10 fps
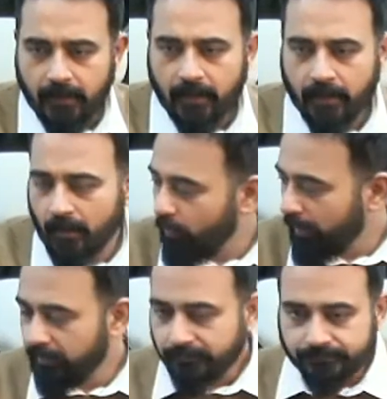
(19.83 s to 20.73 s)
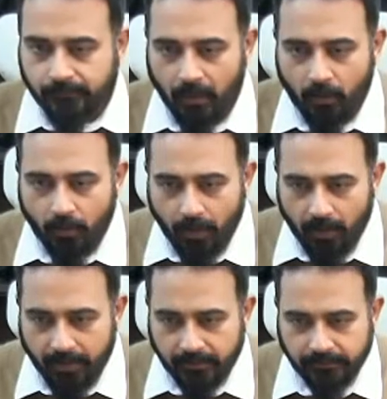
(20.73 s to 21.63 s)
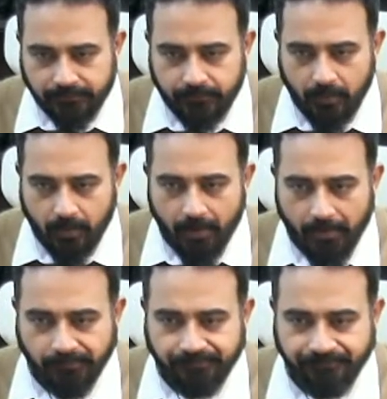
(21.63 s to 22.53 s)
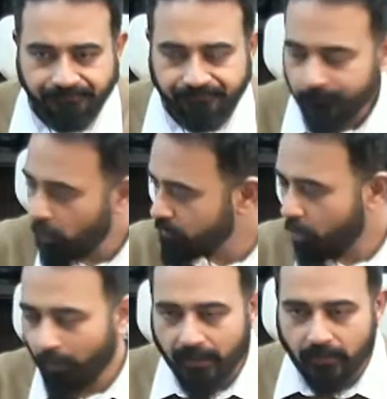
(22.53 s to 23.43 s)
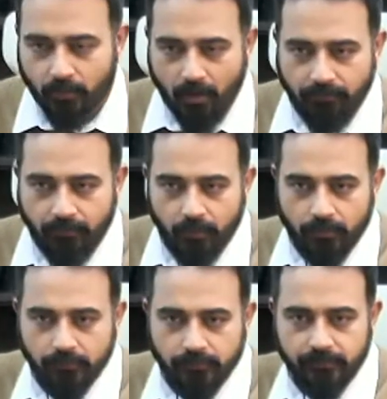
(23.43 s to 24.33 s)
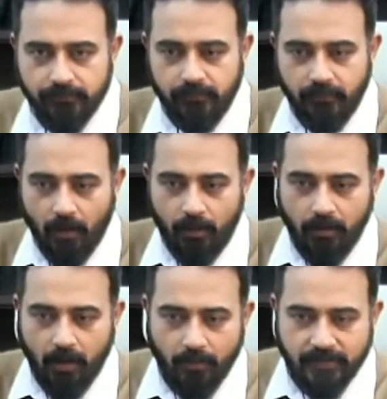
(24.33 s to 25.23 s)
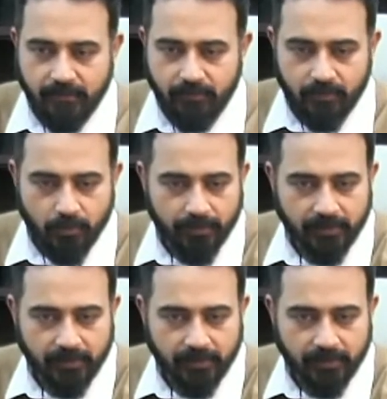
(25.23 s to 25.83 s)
Okay, hello, hi, uh, good morning, good afternoon. How is everyone doing?